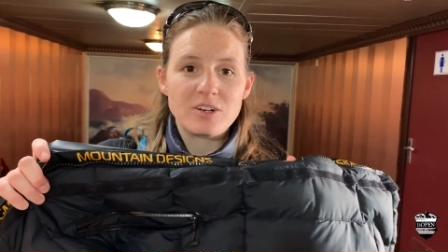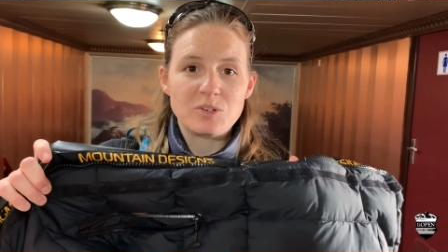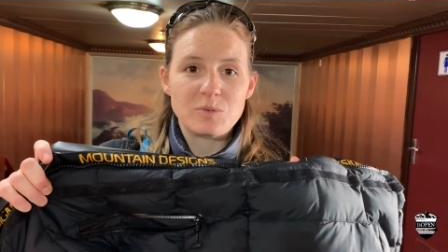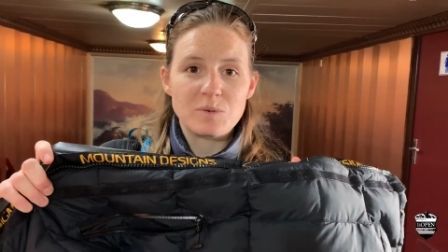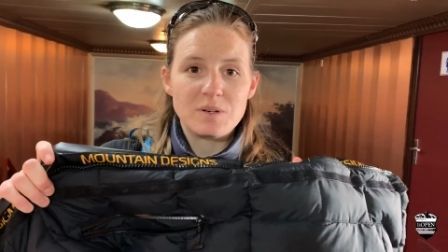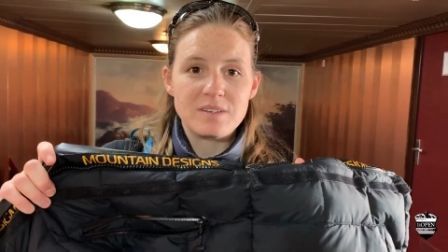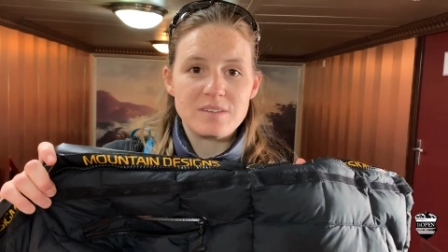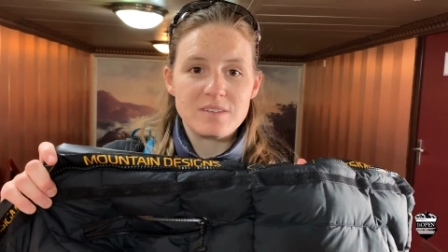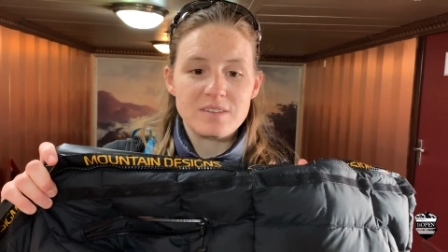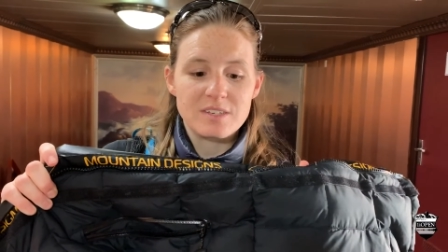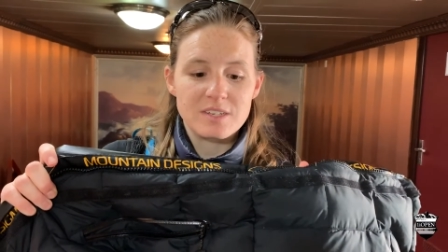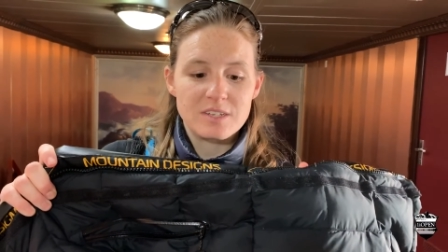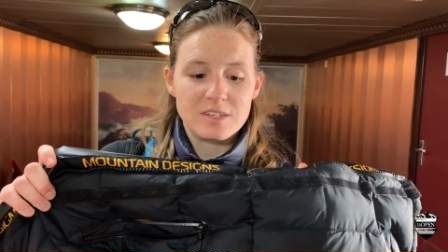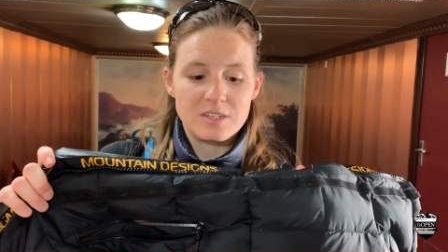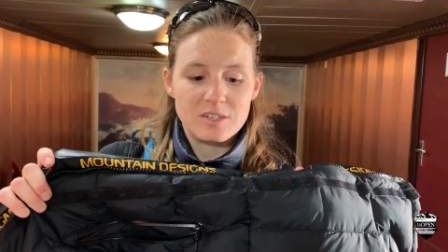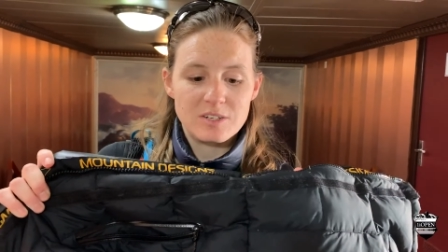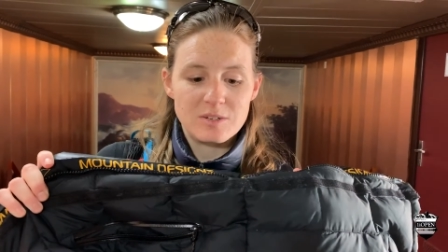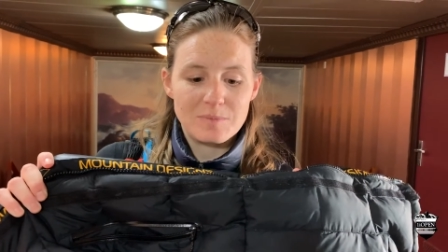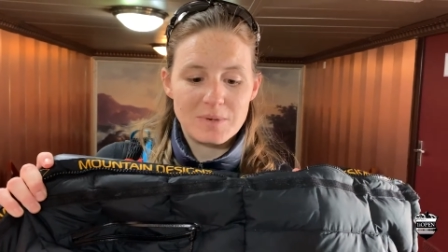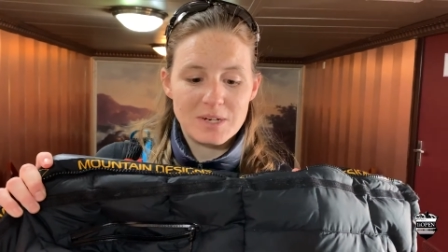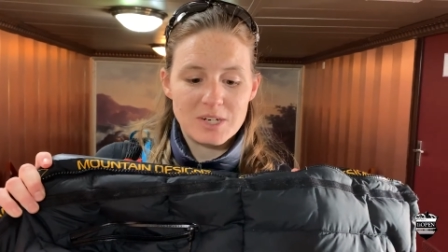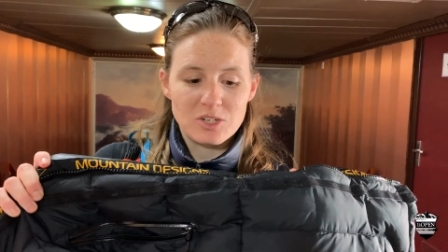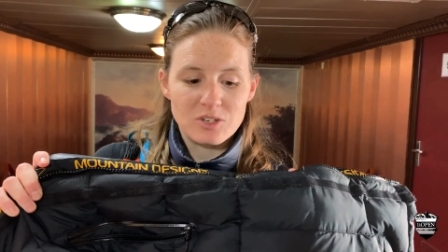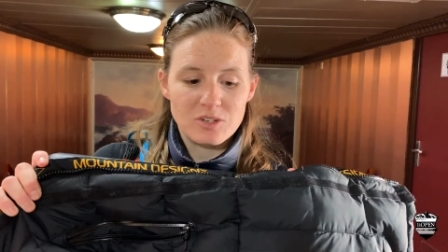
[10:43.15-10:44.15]
tweezers
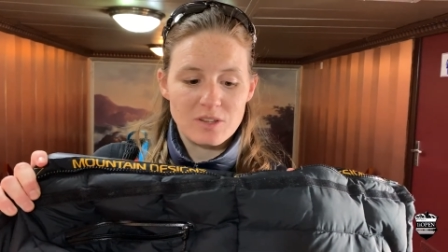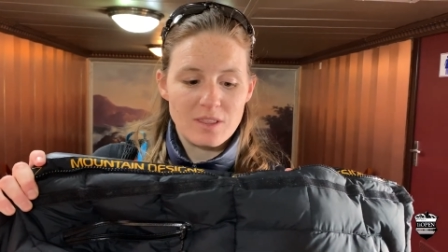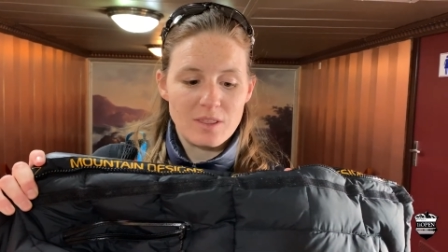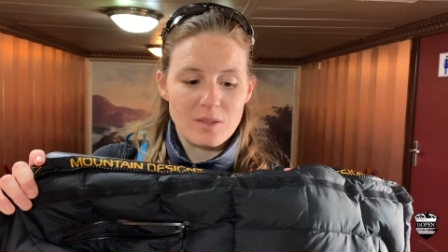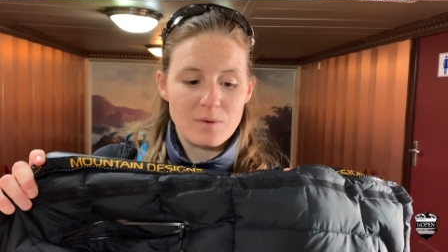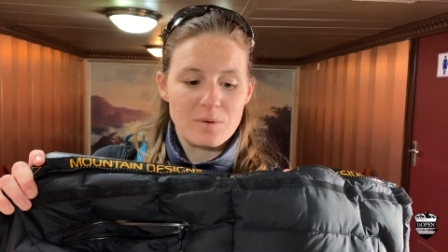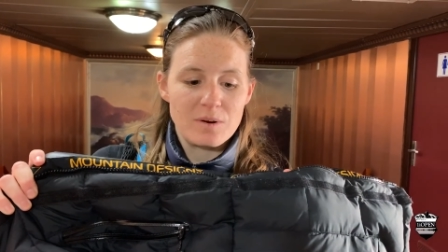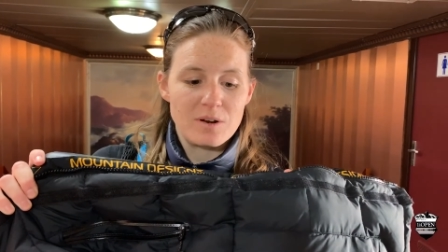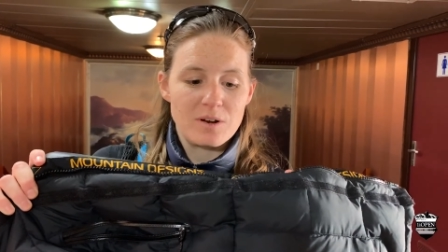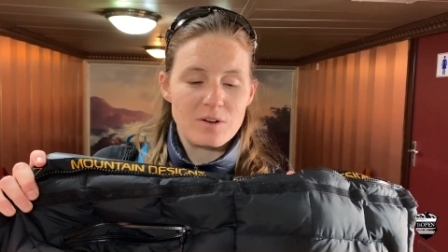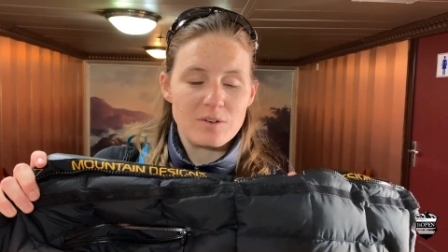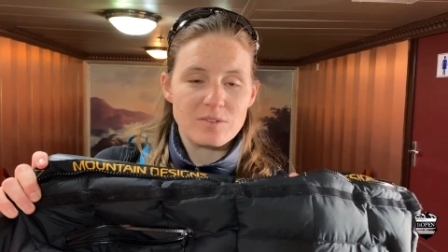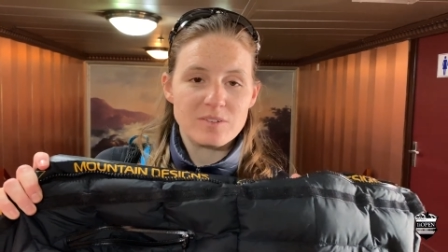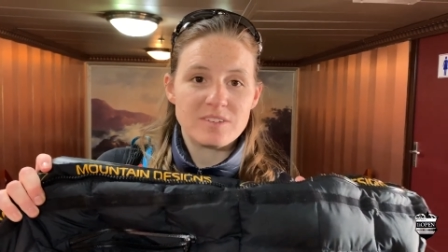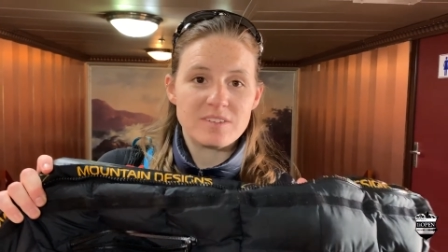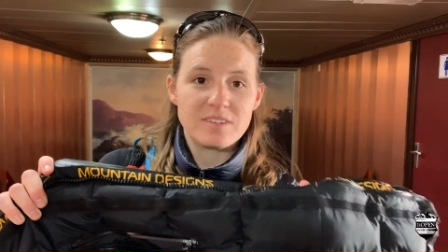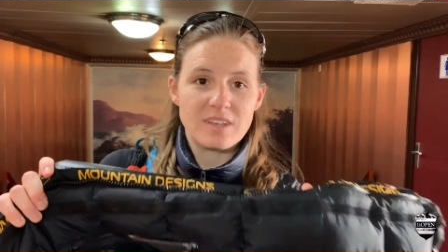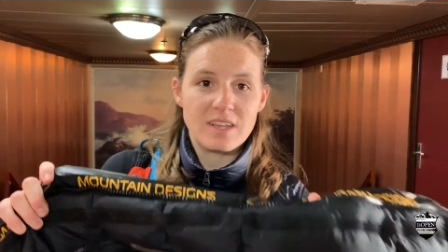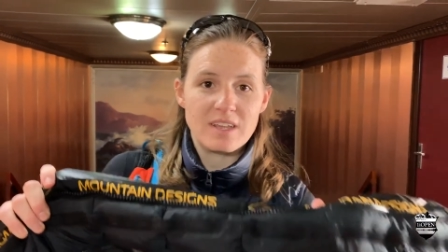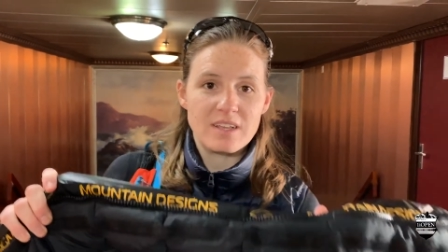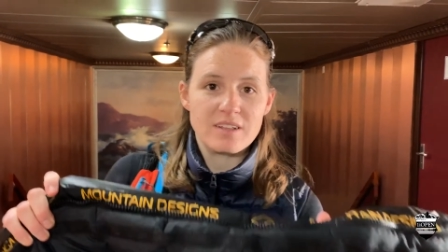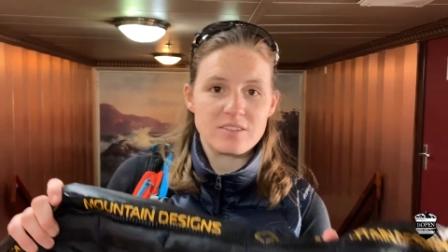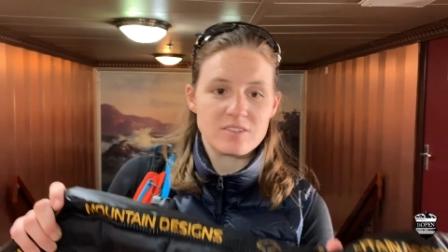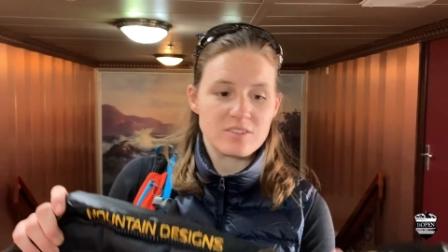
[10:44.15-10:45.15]
to make sure that there were no
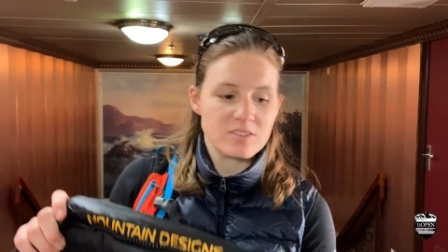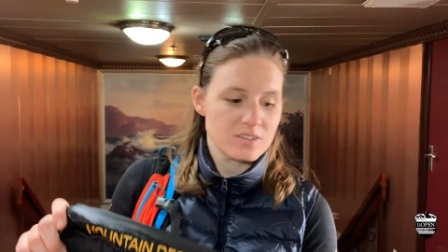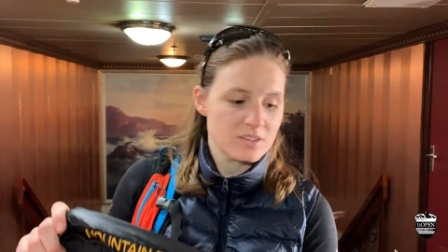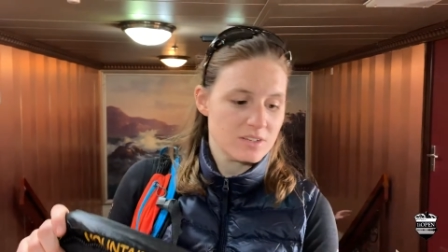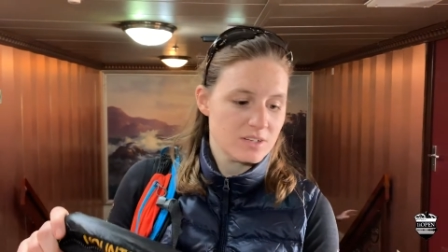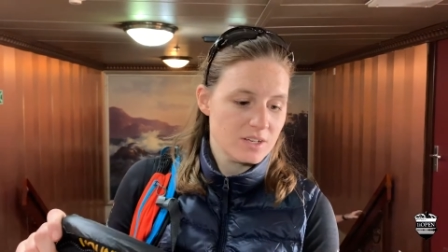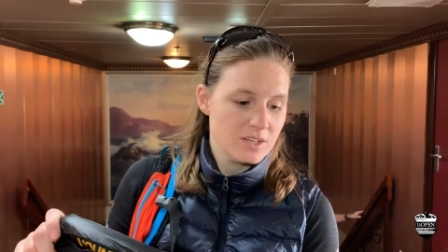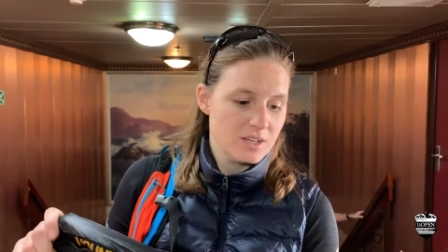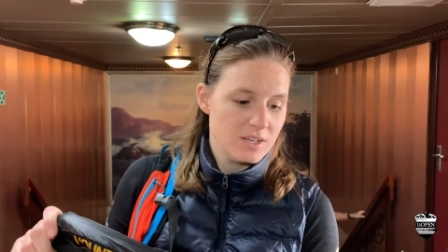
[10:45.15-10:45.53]
seeds